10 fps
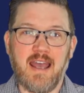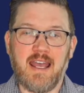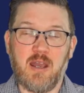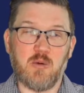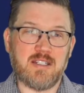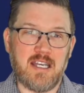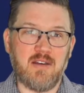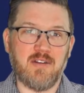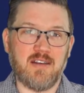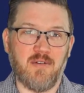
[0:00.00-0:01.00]
it was
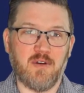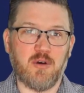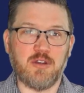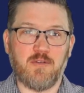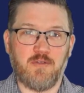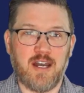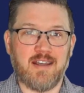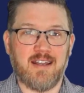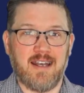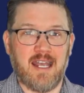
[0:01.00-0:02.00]
even difficult to find
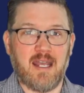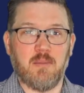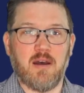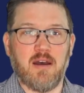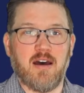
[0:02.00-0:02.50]
the name